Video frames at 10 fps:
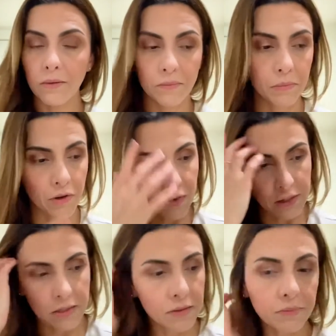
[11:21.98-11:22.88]

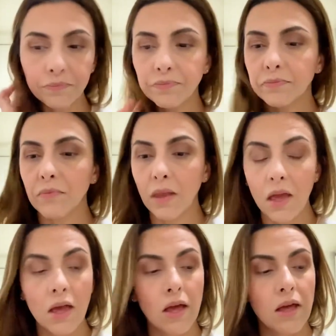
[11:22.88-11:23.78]
Perfect.
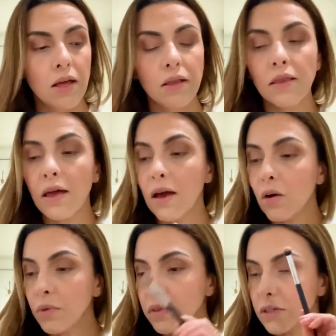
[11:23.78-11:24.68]

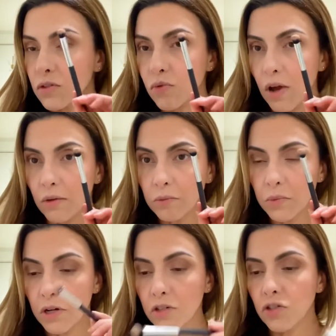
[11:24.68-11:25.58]
Now with this round
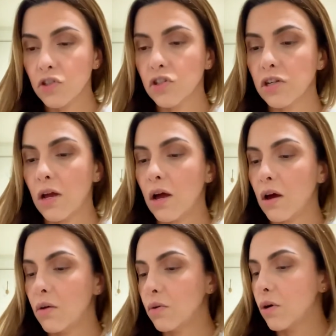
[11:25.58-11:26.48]
brush,
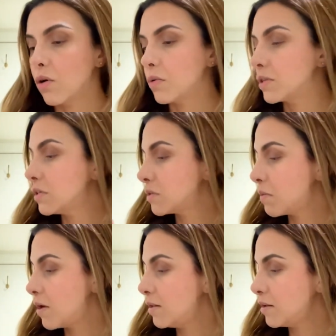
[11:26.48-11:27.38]
I'll go with this
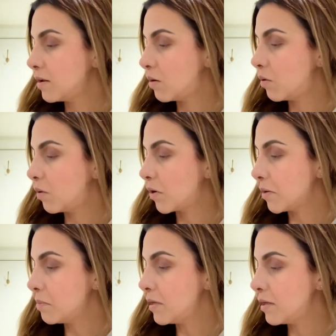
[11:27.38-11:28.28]
one, Orb,